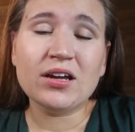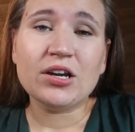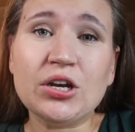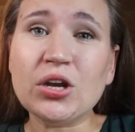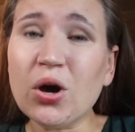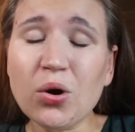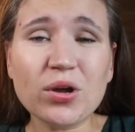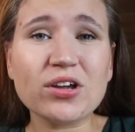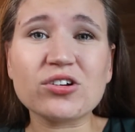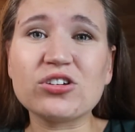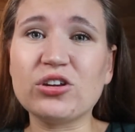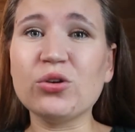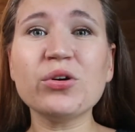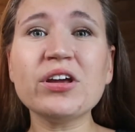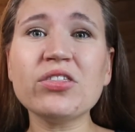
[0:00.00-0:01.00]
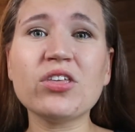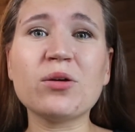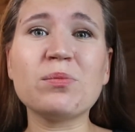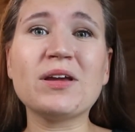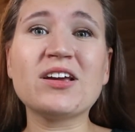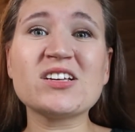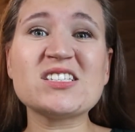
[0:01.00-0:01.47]
No, you're doing them
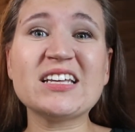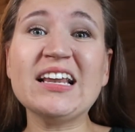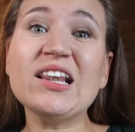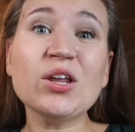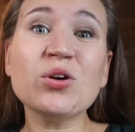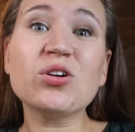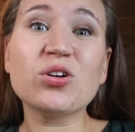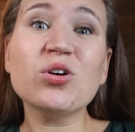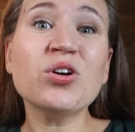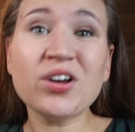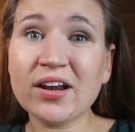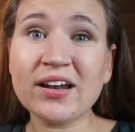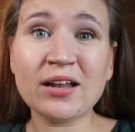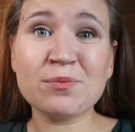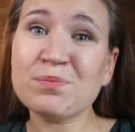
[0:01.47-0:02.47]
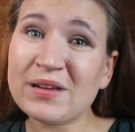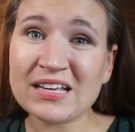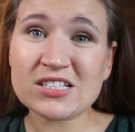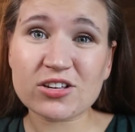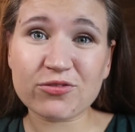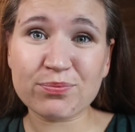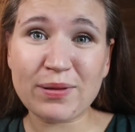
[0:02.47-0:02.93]
because they look good on a
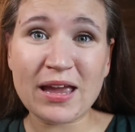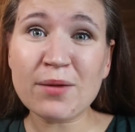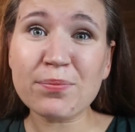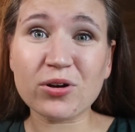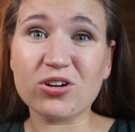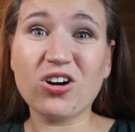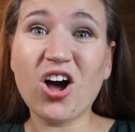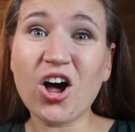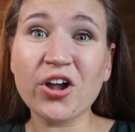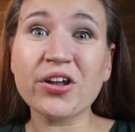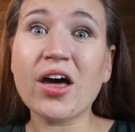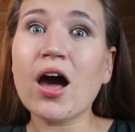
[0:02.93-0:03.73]
piece of paper called